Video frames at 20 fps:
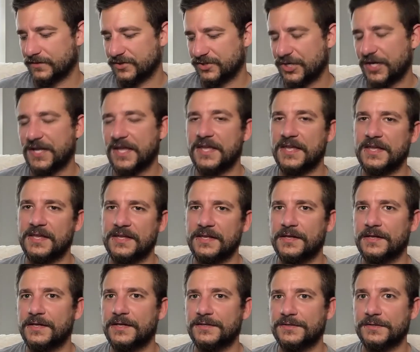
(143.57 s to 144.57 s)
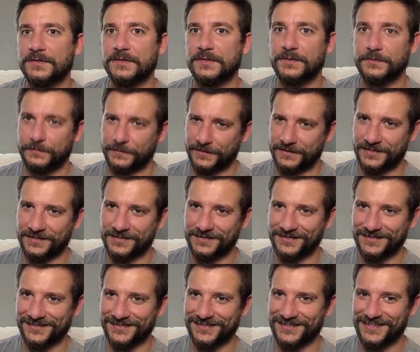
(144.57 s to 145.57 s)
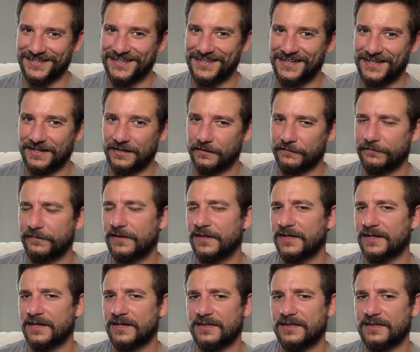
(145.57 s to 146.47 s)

checking into the donut. And the filling,